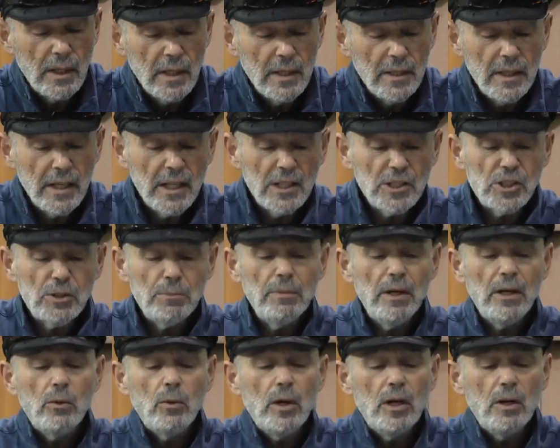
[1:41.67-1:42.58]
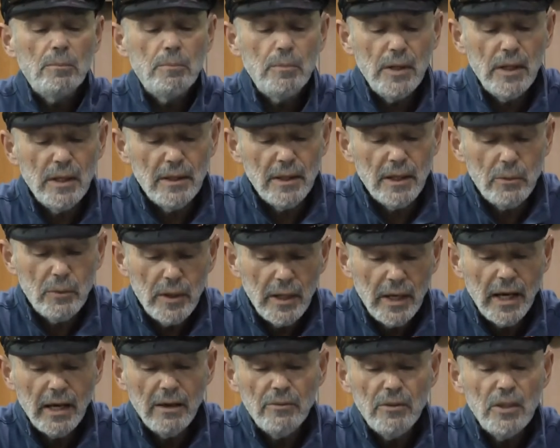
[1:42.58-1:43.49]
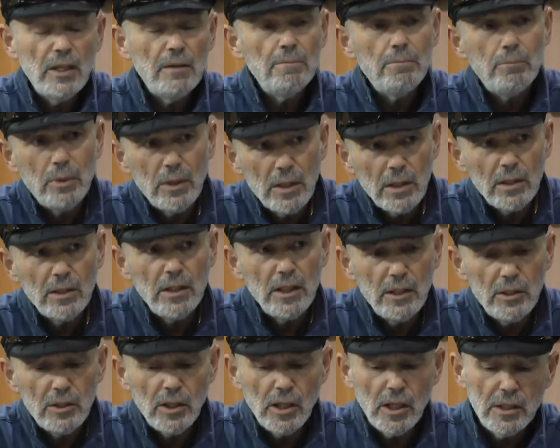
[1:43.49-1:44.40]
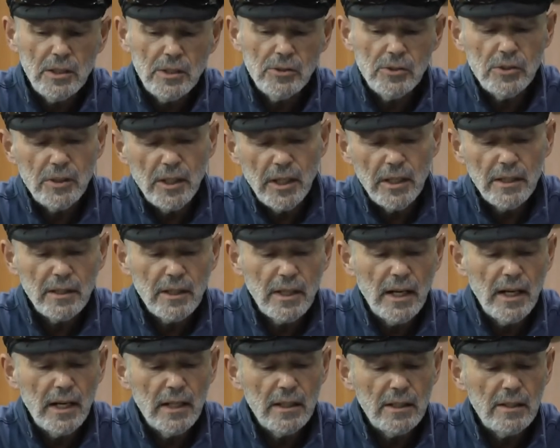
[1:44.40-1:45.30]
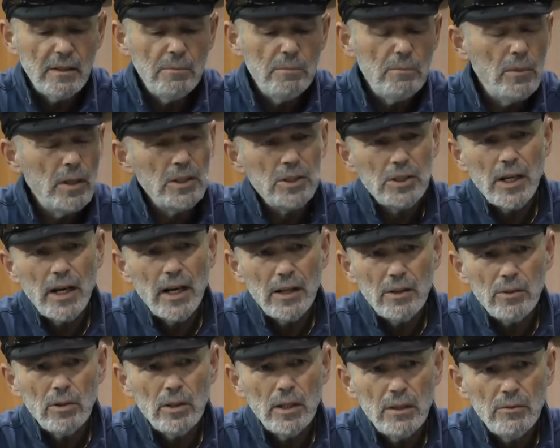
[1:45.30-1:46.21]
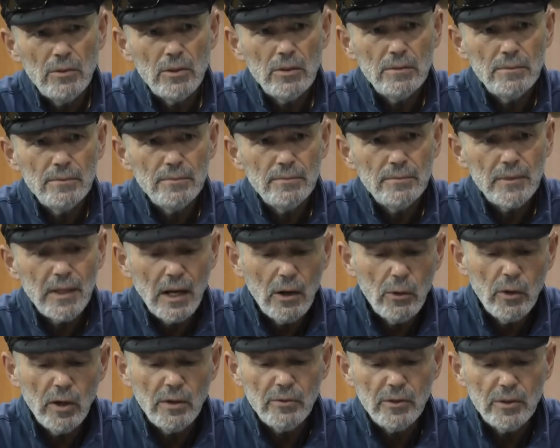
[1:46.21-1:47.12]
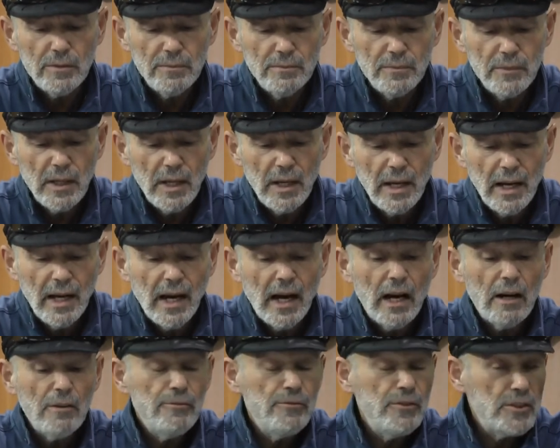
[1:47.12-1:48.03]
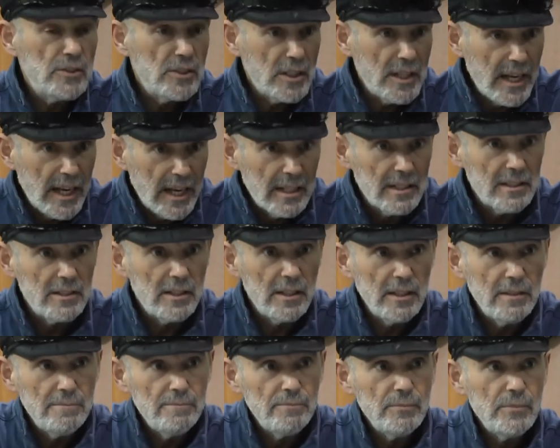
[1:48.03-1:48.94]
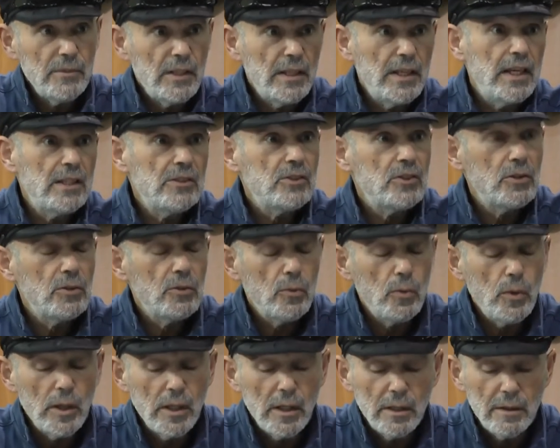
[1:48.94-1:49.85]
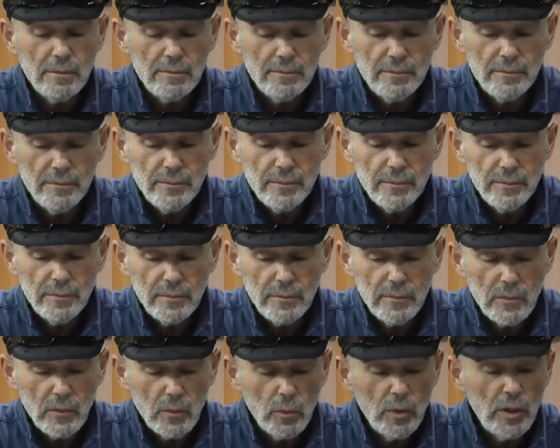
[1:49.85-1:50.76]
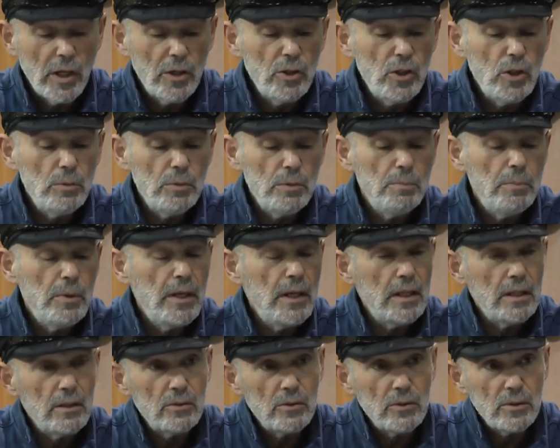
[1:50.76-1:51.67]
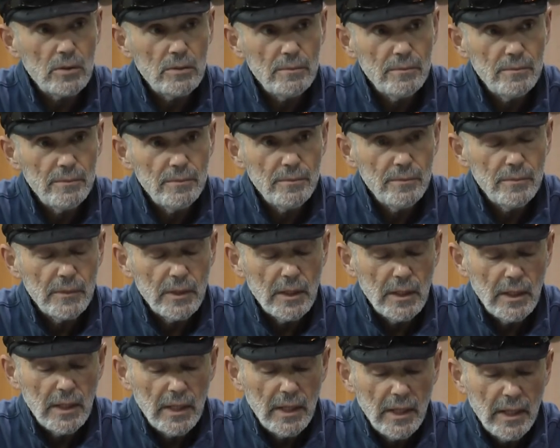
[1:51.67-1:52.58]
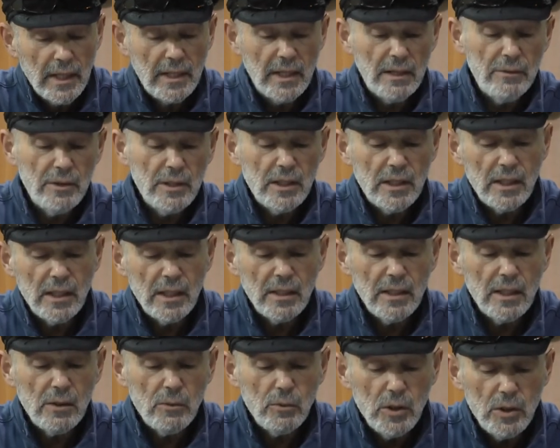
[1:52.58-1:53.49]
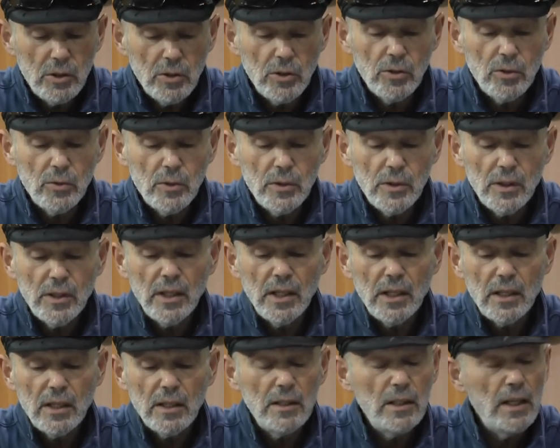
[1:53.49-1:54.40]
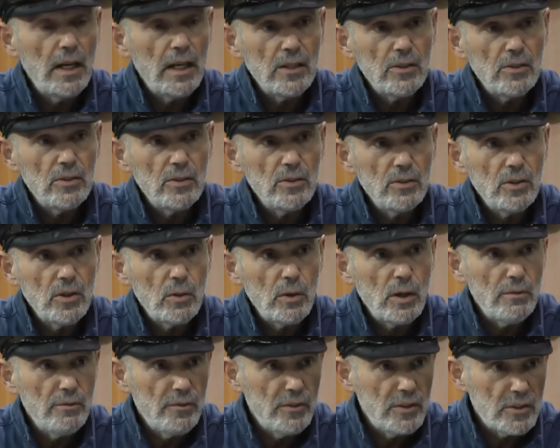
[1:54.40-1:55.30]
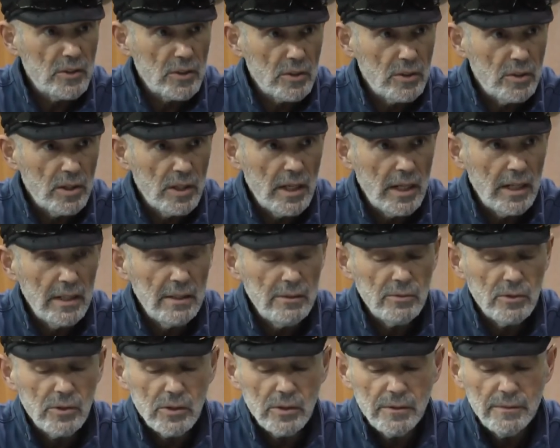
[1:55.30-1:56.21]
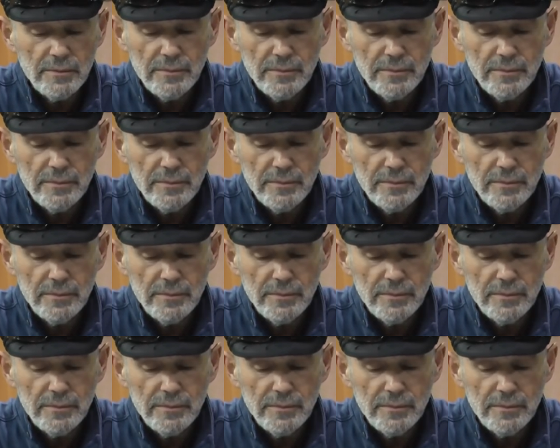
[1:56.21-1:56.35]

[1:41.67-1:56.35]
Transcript: The answer may well be that we have the ability to understand God on a much higher level. However, our physicality gets in the way. We are human beings, and everything that we do and think connects to our physical lives.